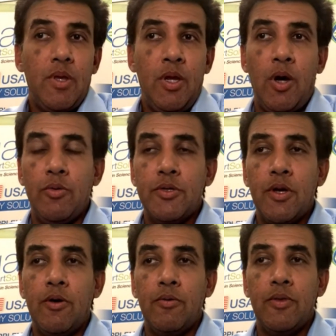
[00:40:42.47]

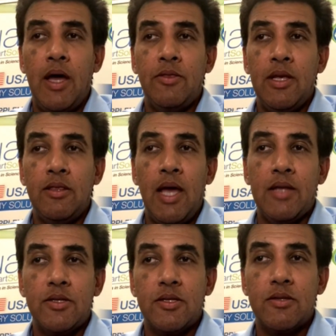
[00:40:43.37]
So I think
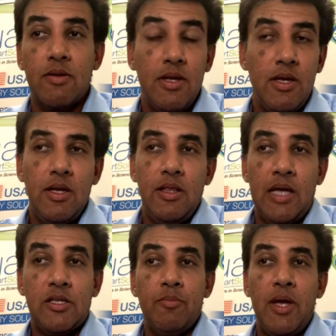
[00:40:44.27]
that's
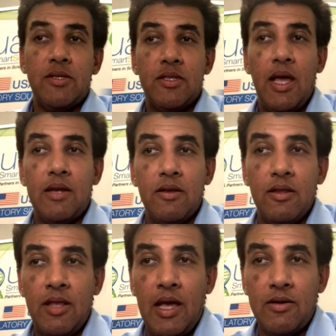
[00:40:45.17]
the best that
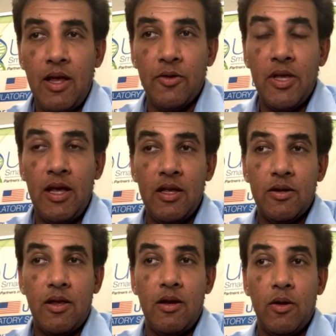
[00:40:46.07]
Health Canada
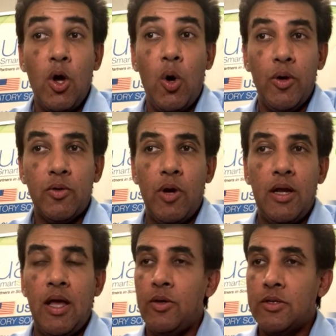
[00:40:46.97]
can go with right
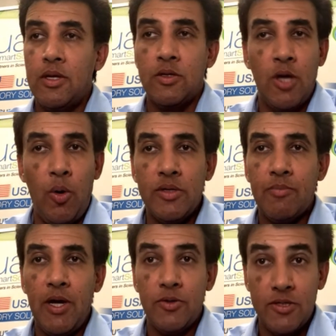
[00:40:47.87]
now. It's always
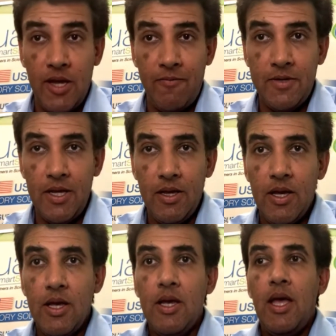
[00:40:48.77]
about safety,
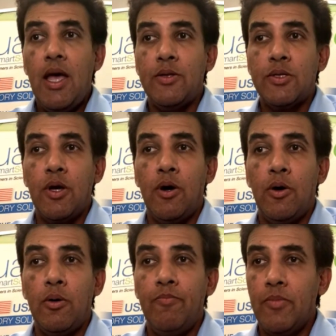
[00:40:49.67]
and
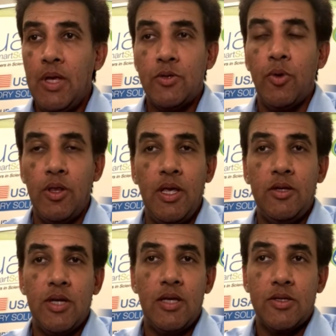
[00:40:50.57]
so it's really
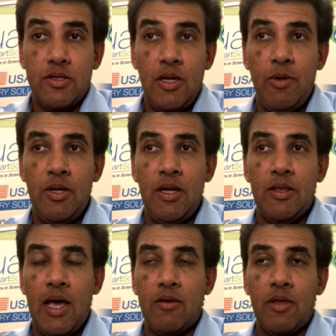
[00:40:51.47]
just CBD
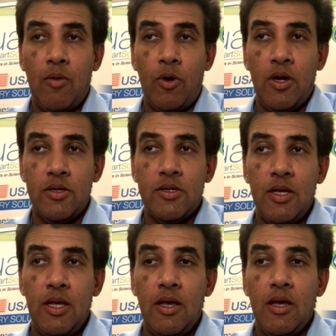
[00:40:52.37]
that we're going to
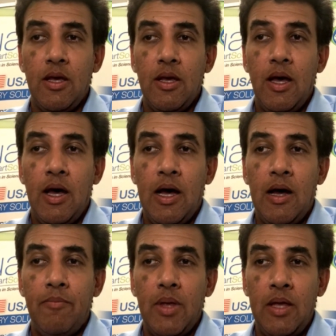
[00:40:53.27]
see
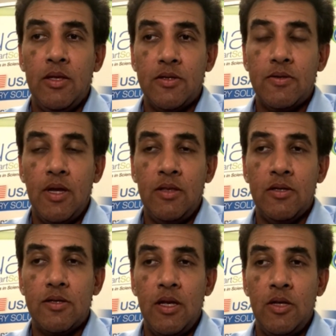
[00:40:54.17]
in this
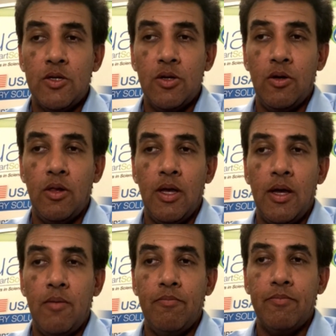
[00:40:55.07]

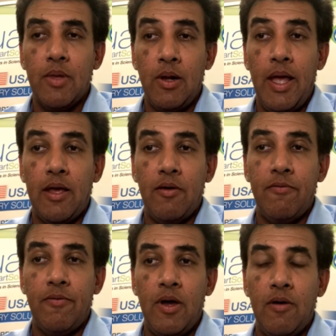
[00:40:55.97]
initial leg of
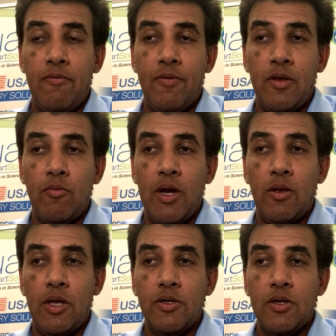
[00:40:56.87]
the
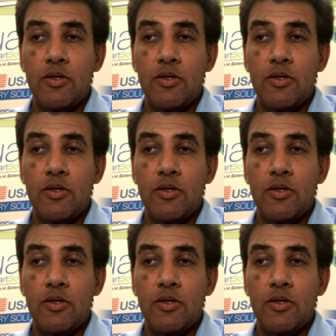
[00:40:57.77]
regulations.